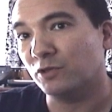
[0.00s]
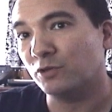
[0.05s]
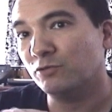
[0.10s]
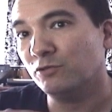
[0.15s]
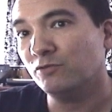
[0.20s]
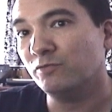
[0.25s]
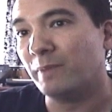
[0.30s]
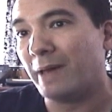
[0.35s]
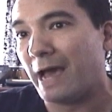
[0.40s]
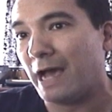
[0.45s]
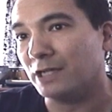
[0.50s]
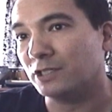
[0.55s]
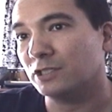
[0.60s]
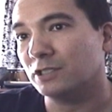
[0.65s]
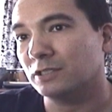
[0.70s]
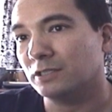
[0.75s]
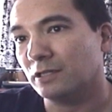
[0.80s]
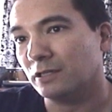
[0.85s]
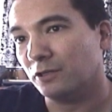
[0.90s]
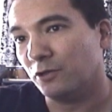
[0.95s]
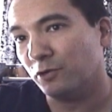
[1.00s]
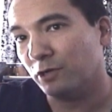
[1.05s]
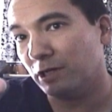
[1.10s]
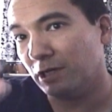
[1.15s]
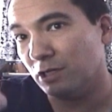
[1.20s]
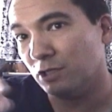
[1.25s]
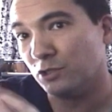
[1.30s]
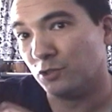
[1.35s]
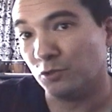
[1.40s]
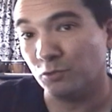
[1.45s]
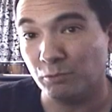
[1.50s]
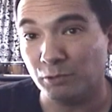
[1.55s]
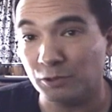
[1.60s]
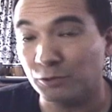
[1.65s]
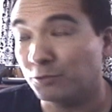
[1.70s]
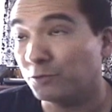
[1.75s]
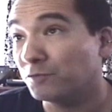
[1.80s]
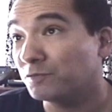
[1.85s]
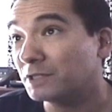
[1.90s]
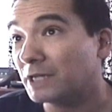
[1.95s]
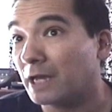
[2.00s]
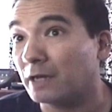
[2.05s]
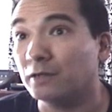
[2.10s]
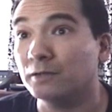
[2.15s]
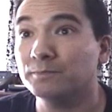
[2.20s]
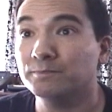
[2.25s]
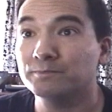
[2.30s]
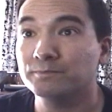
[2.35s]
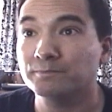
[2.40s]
the groove patch loaded into the ReGroove channel.